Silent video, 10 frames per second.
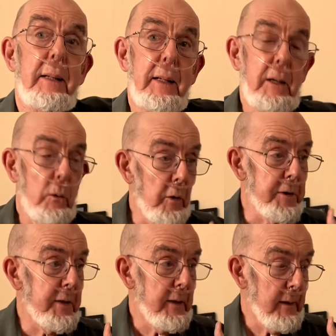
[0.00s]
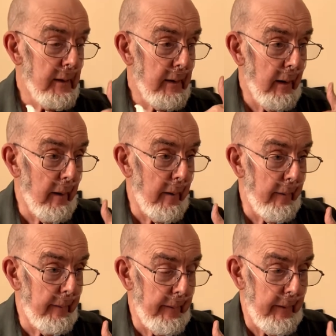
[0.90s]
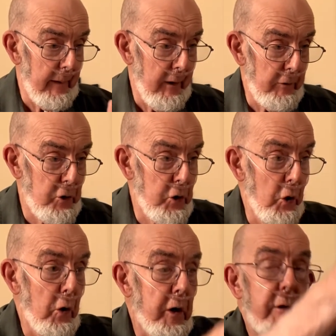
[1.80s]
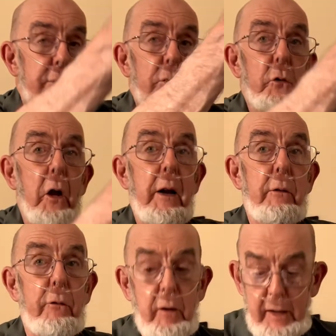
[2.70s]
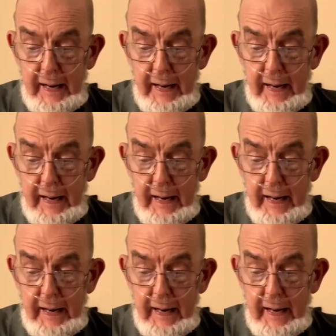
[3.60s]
It was a journey through life.